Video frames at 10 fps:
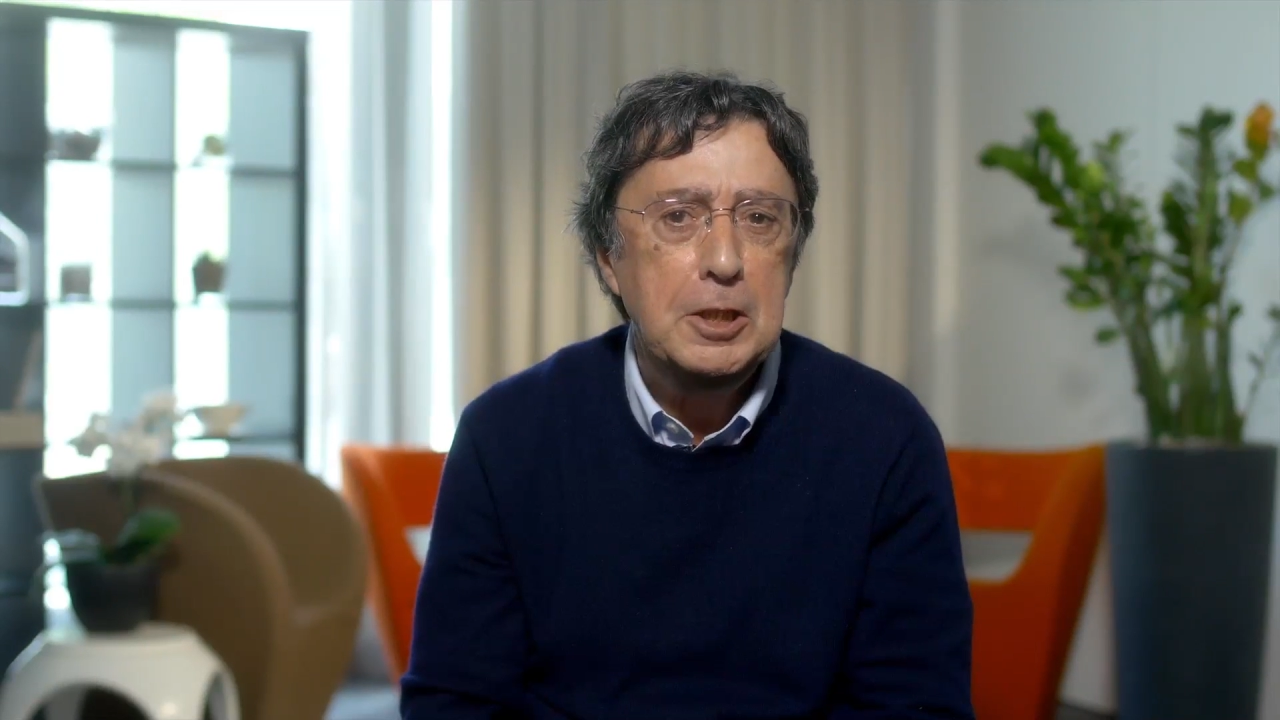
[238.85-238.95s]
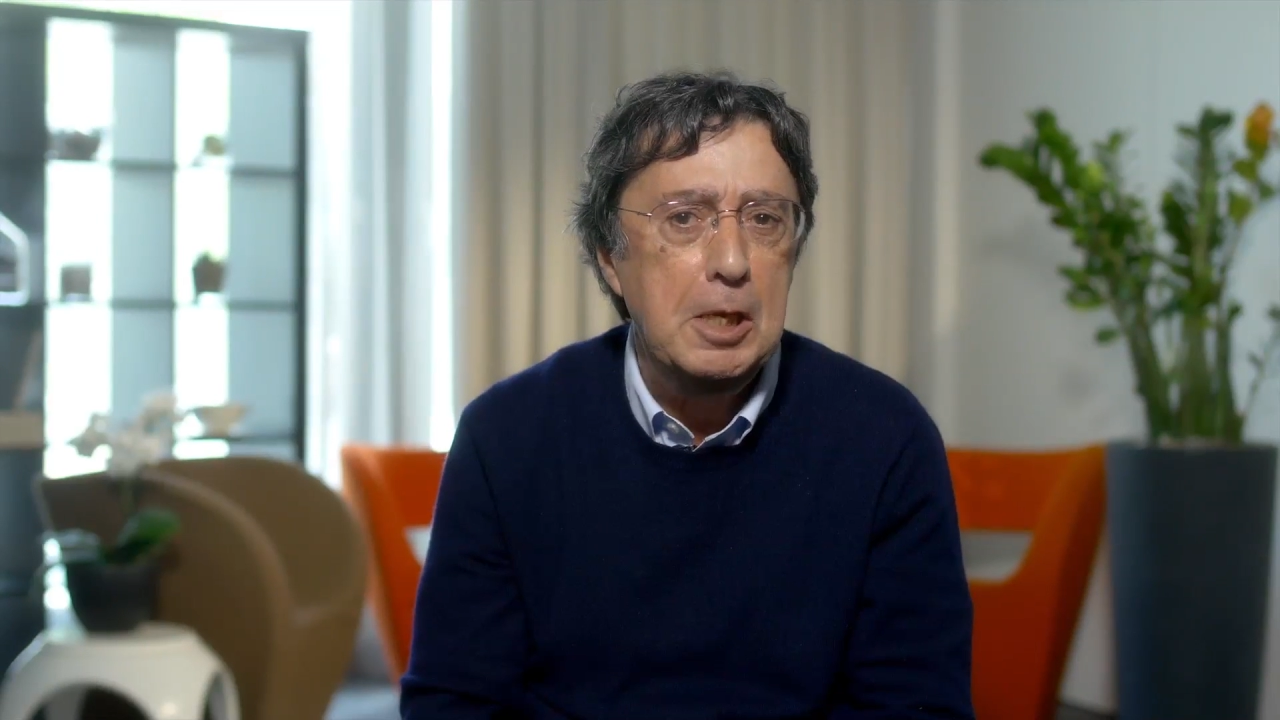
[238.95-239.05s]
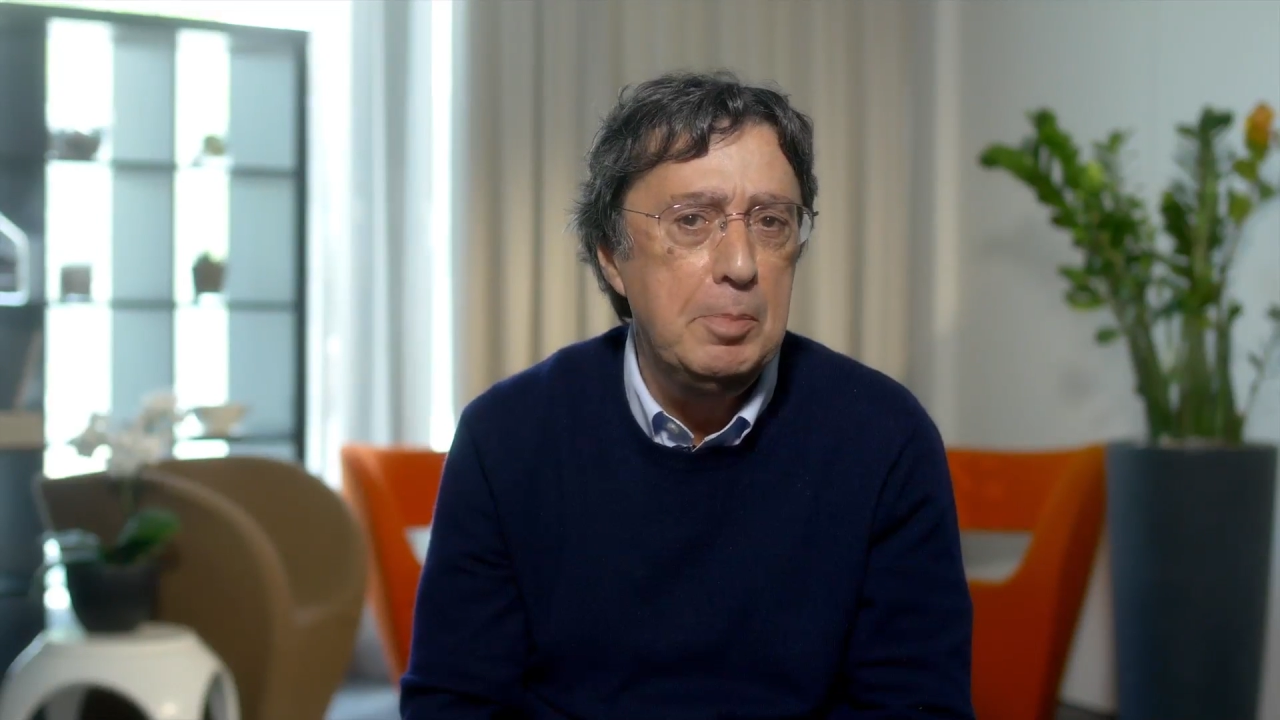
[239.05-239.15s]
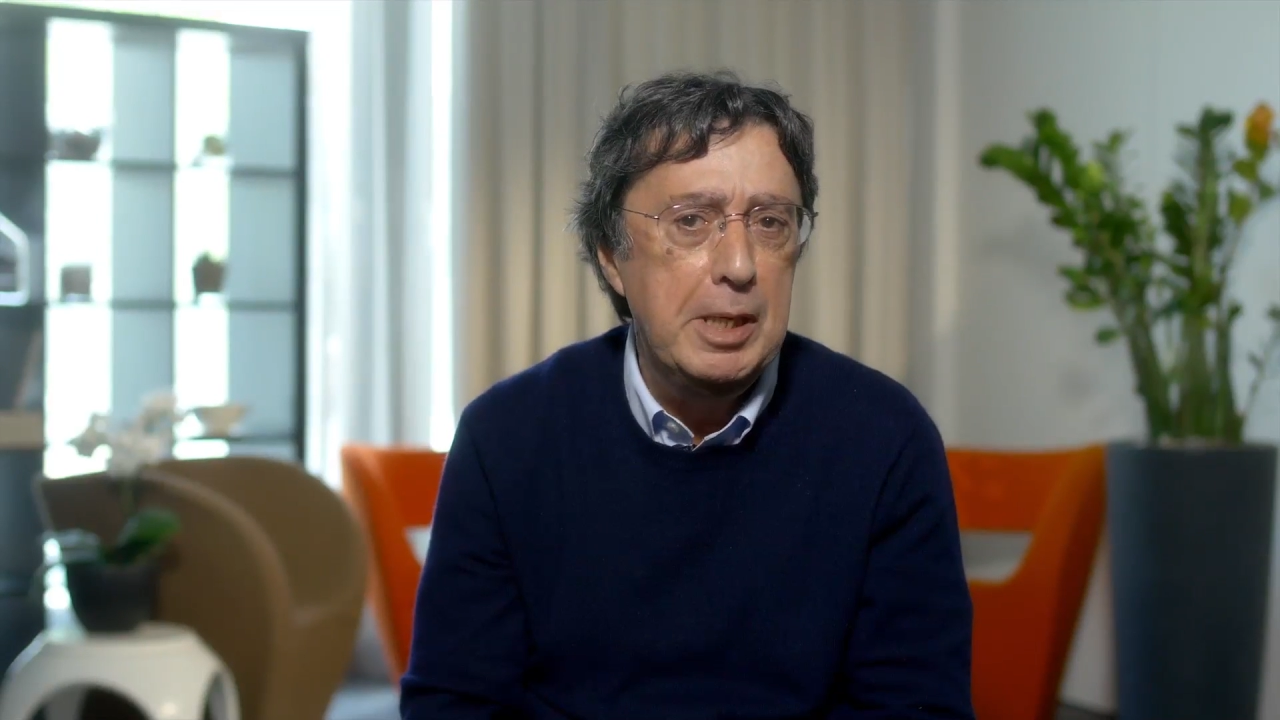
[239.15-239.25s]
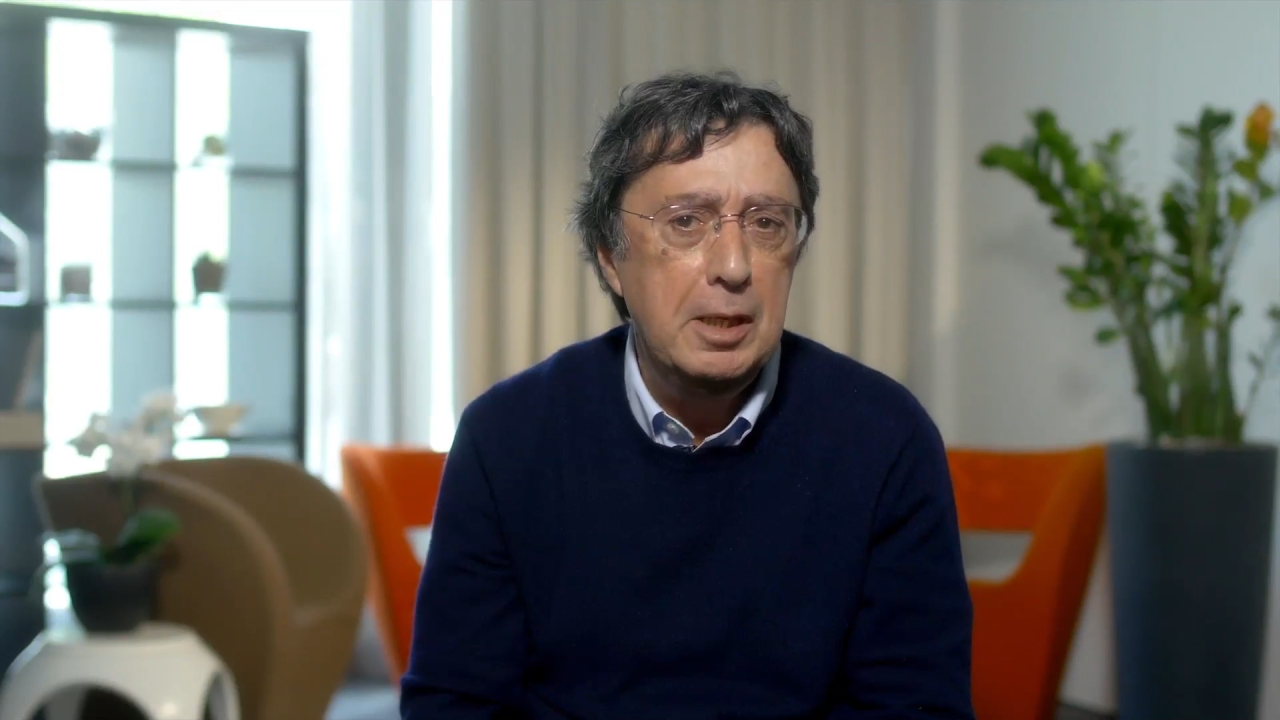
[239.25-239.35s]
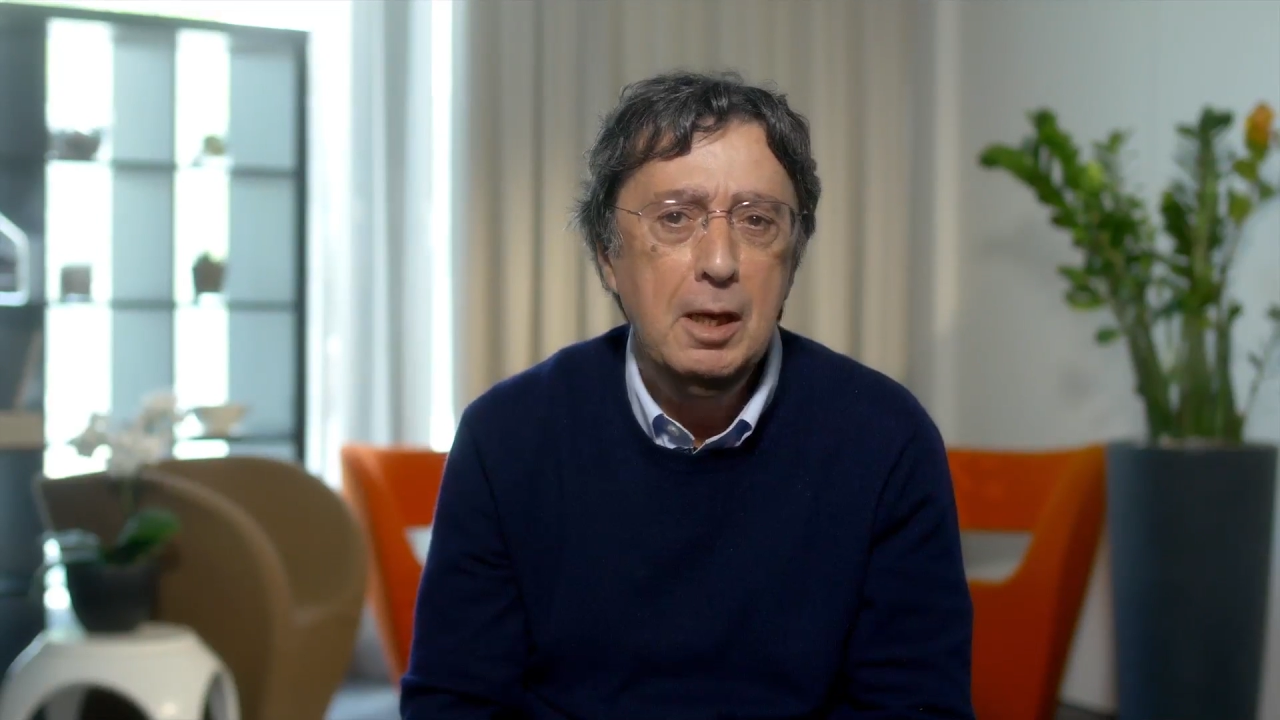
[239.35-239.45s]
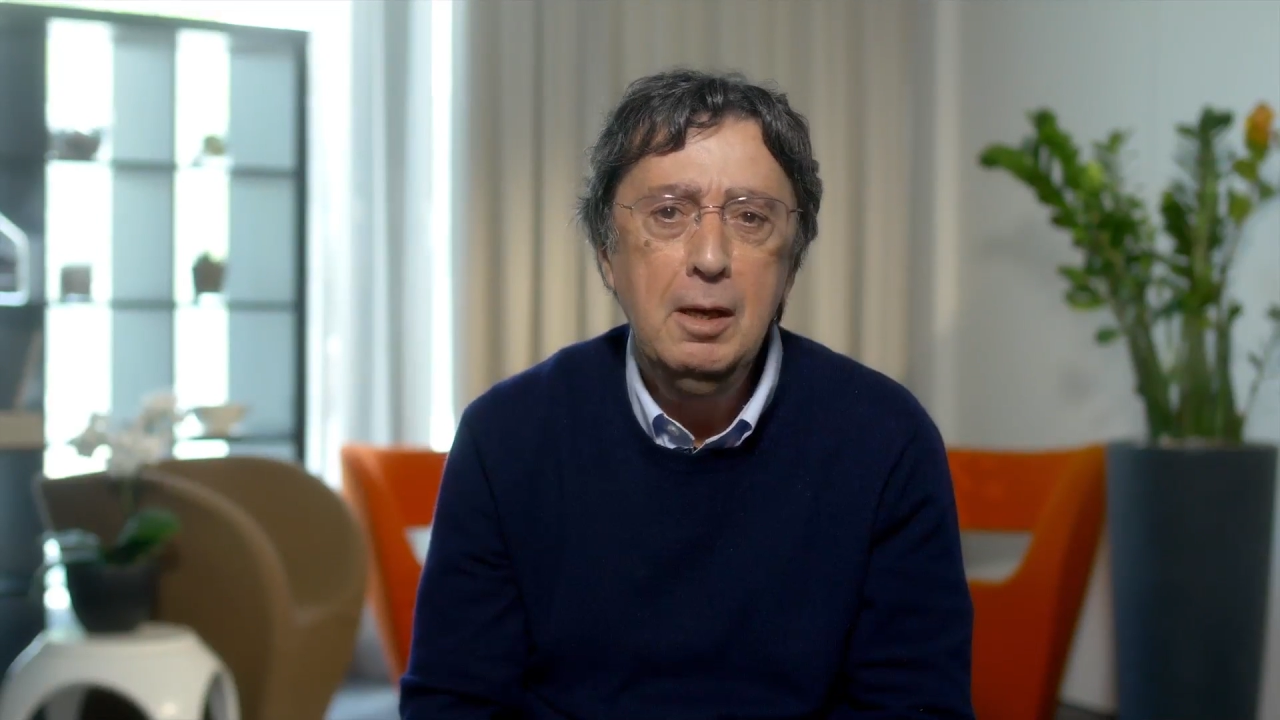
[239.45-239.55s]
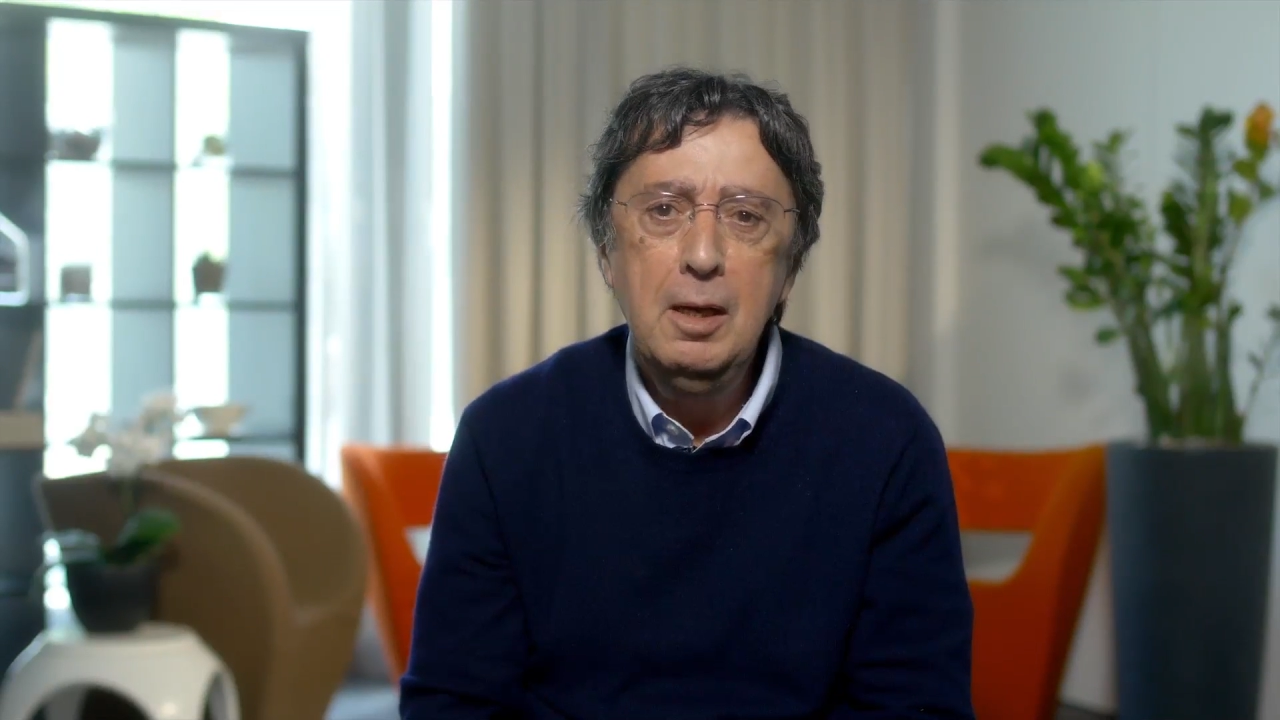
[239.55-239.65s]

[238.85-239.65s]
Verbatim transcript: shaping